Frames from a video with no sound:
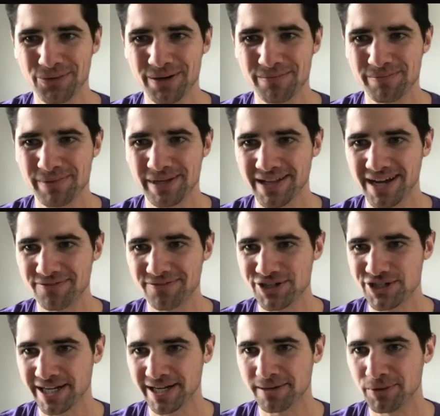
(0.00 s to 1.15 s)
wouldn't be
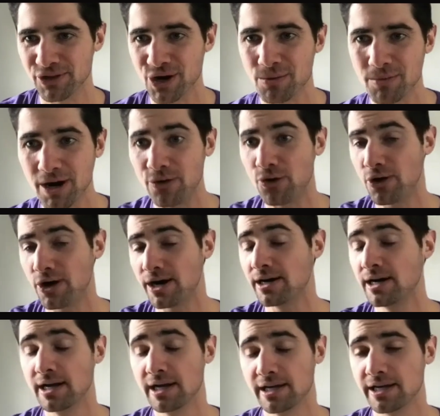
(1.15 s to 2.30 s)
leveraging a Malomo or,